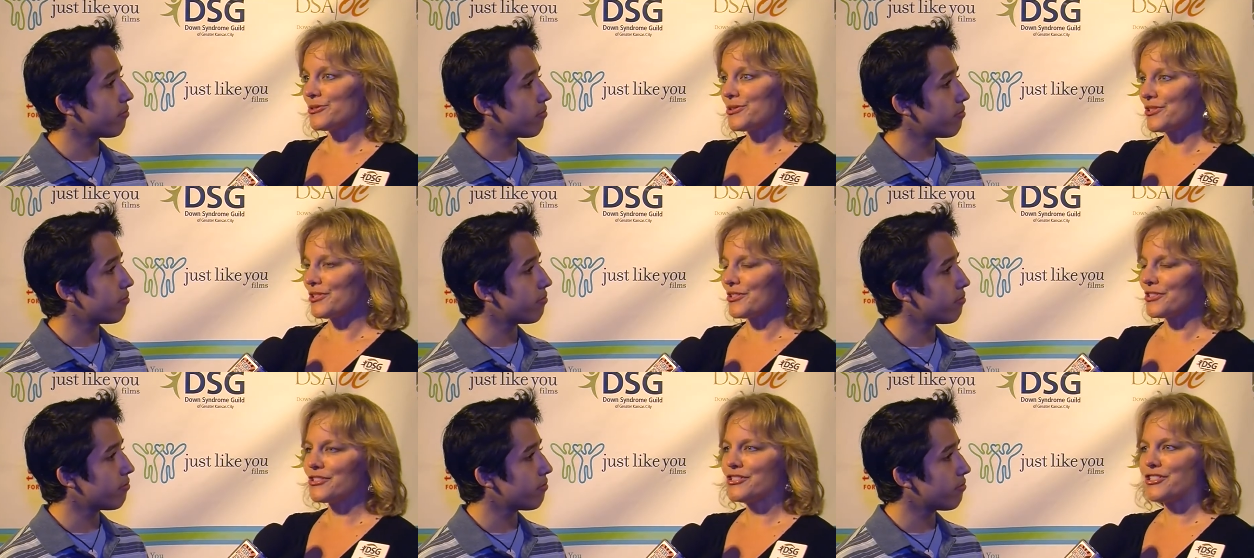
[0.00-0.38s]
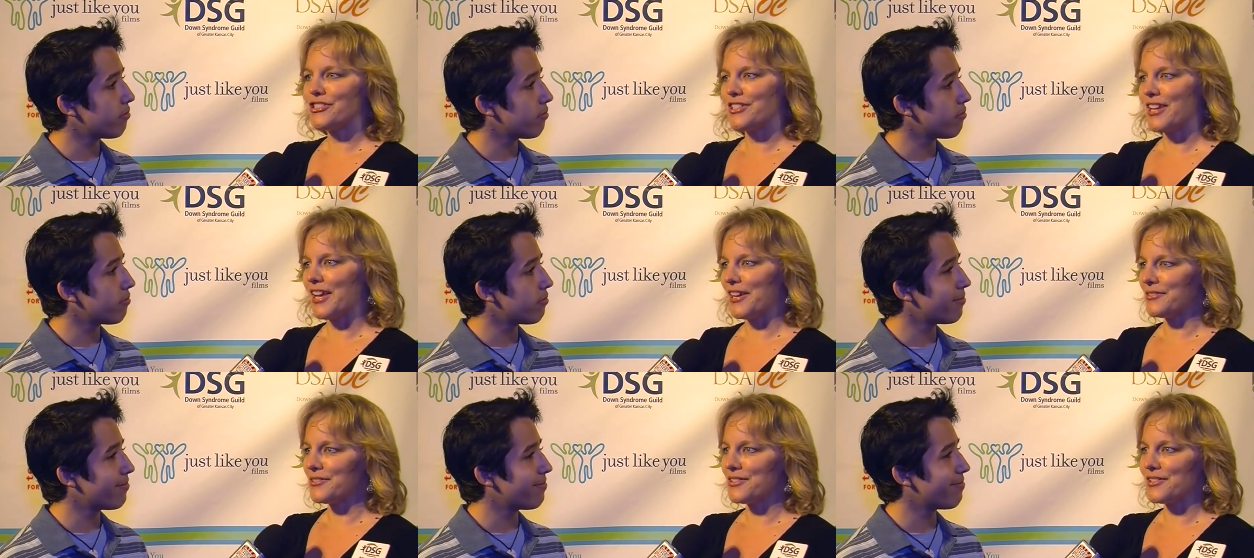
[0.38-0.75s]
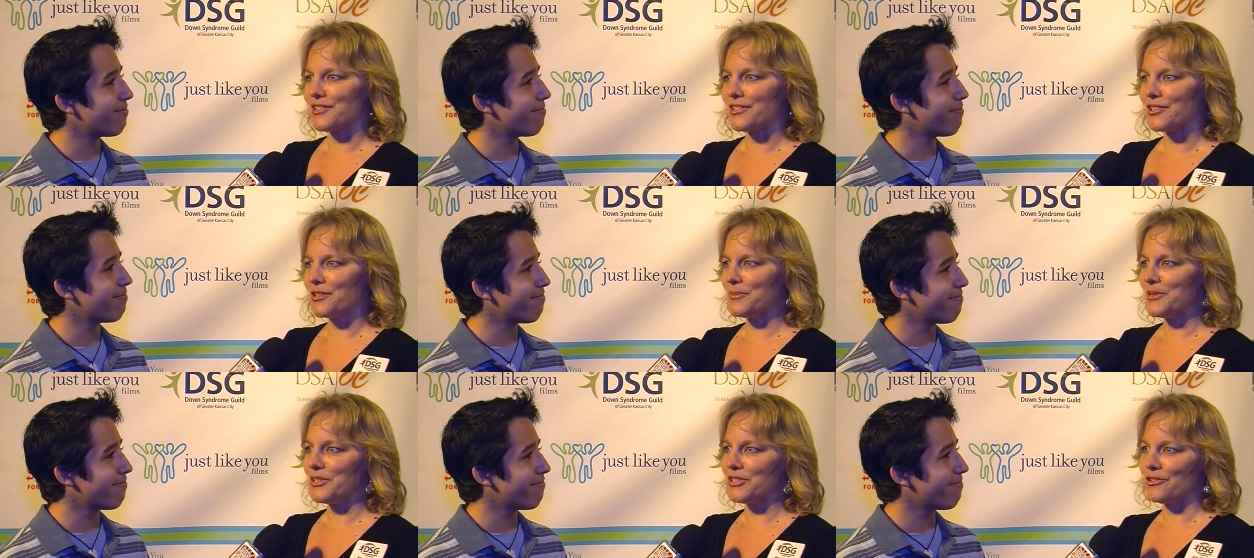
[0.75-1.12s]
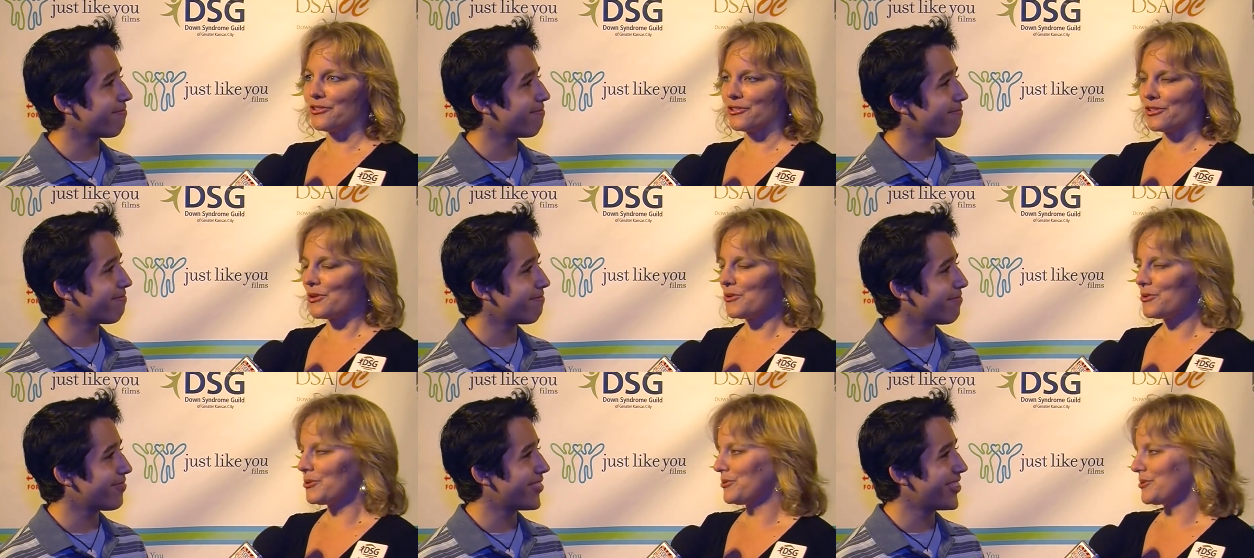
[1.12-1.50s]
Speaker 1: search Down syndrome in your
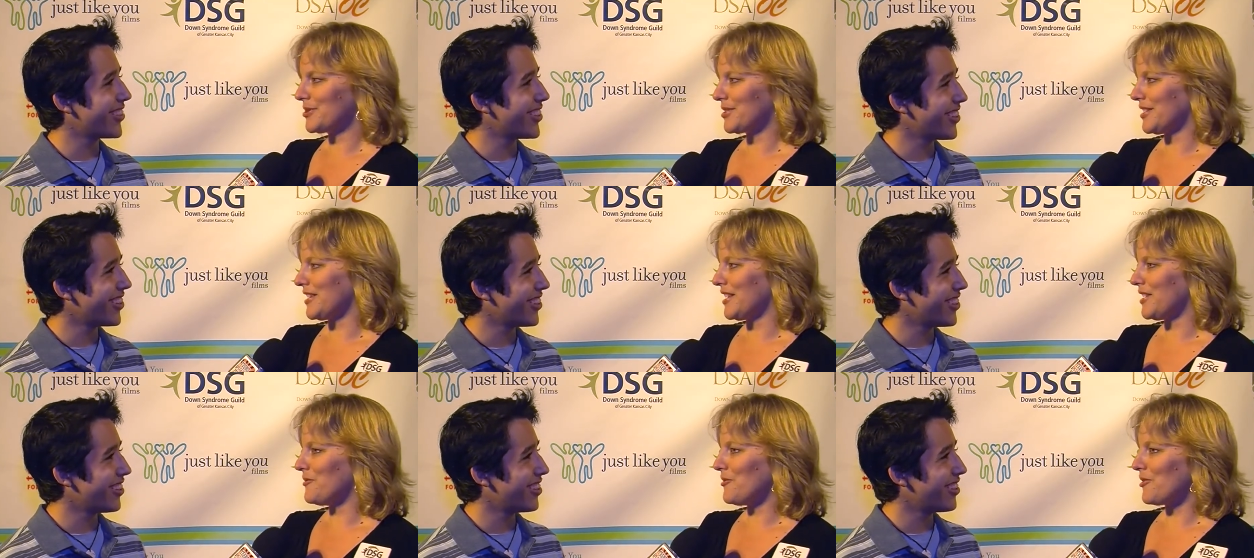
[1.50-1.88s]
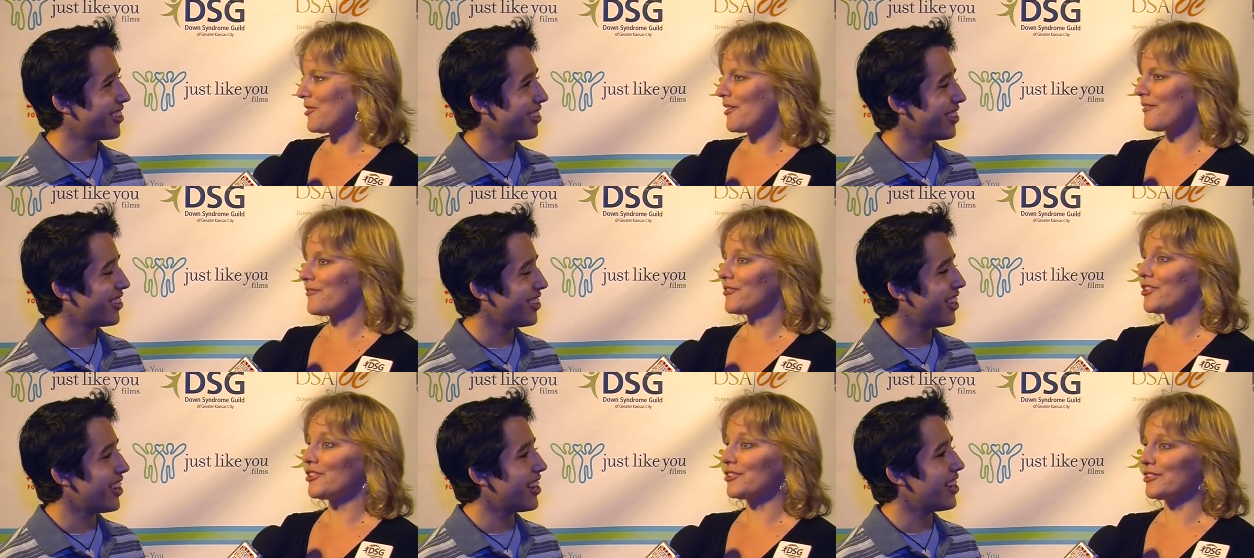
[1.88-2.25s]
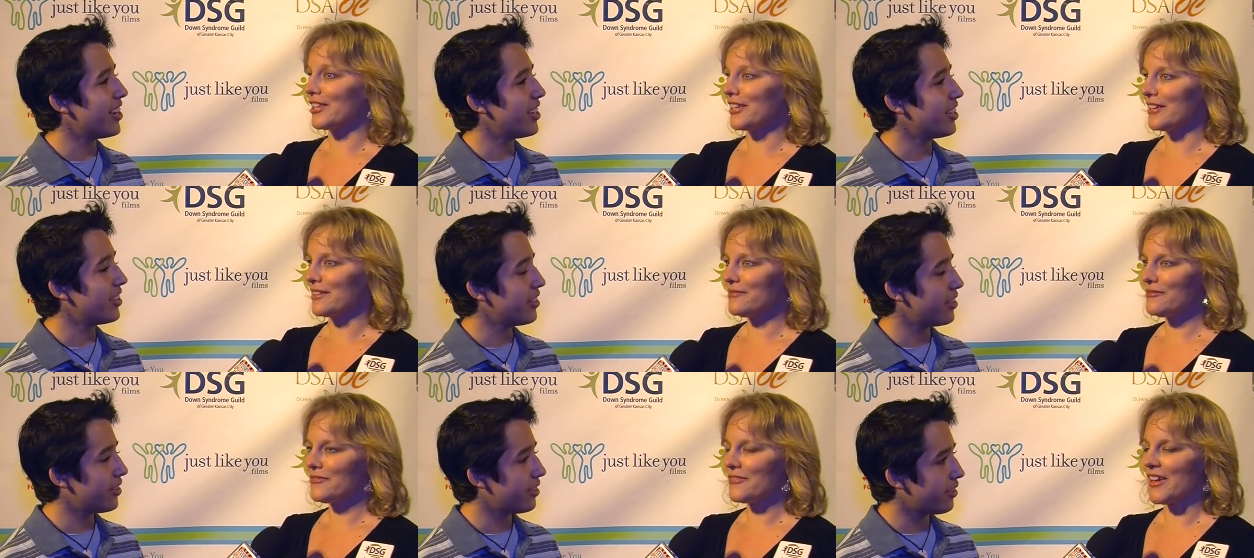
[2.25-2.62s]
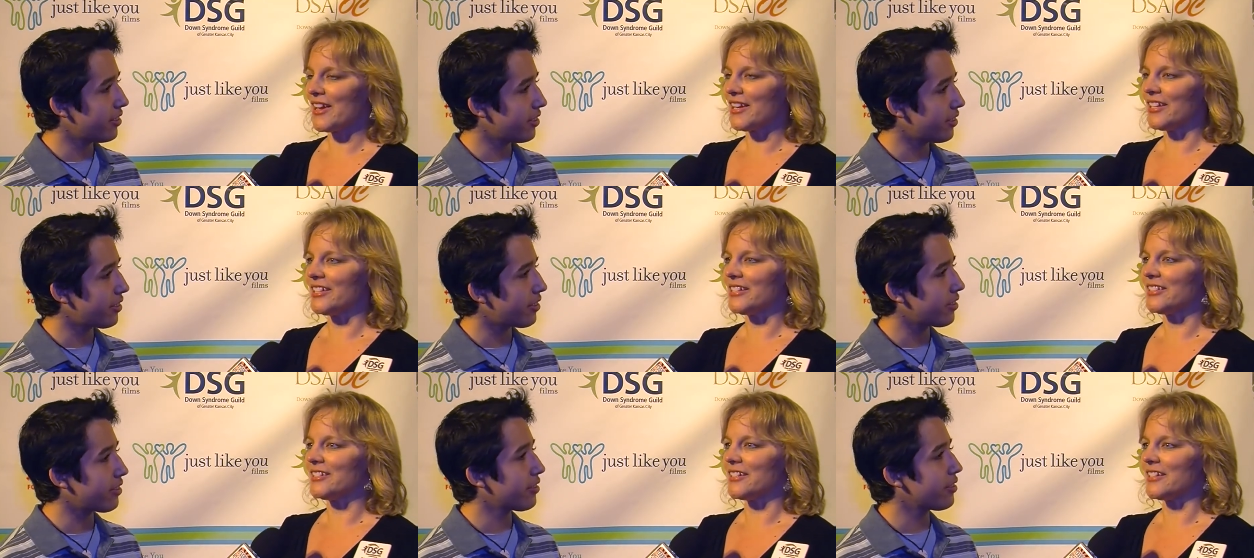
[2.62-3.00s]
local city, wherever you live,
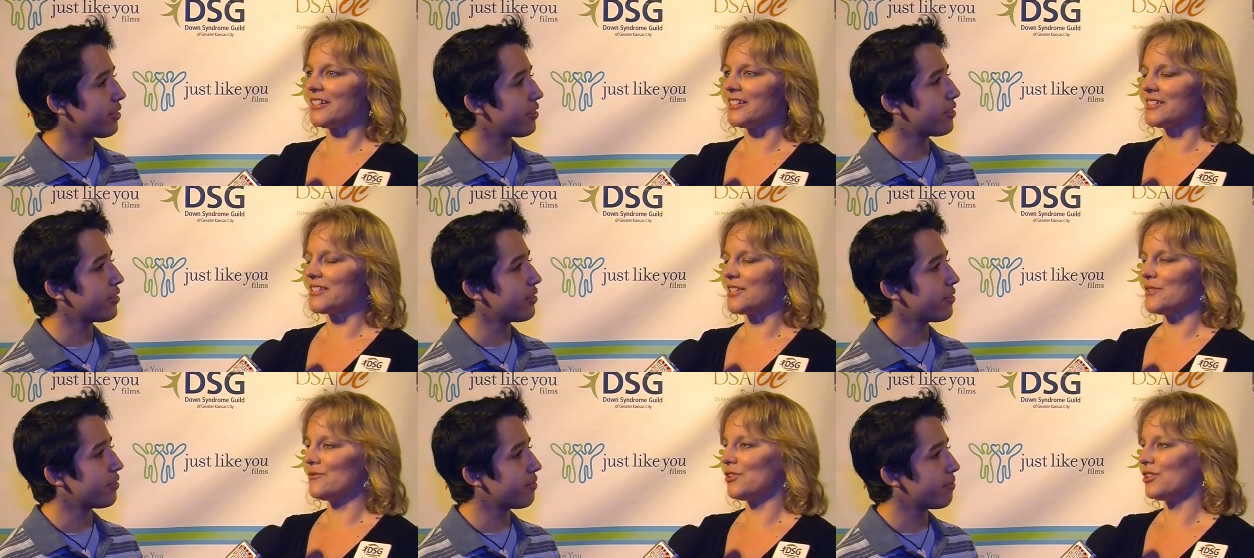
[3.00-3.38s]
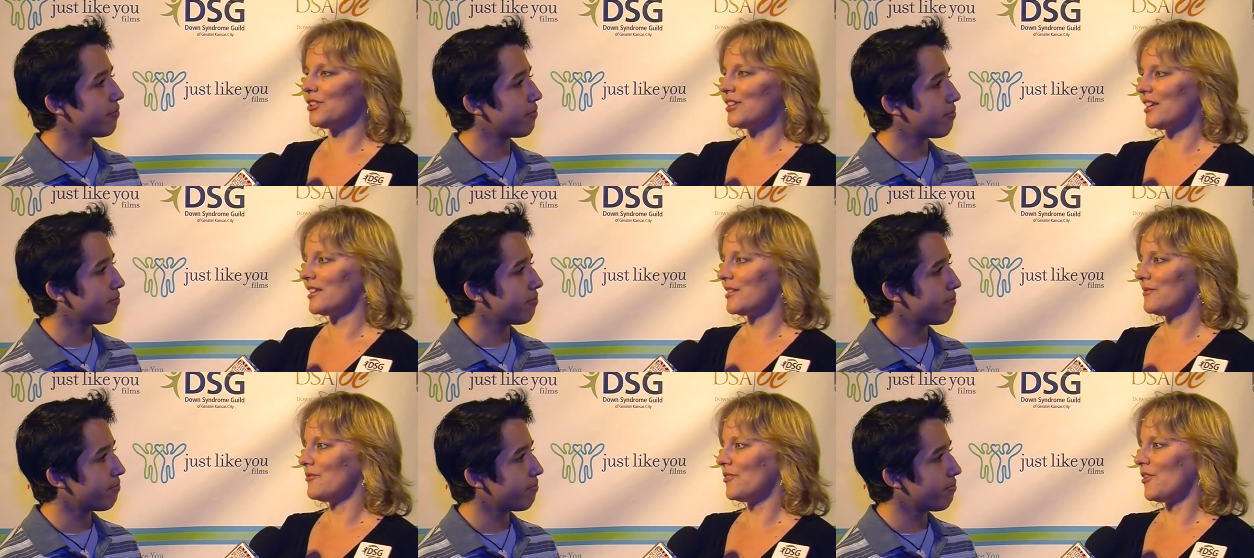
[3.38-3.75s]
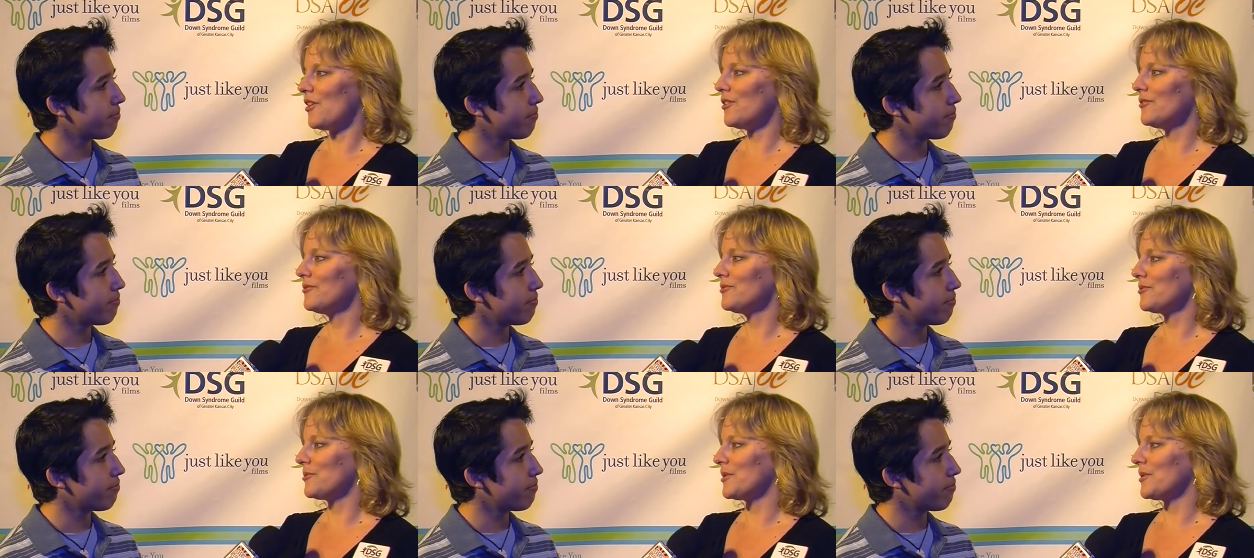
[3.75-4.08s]
and uh, see if you can get involved.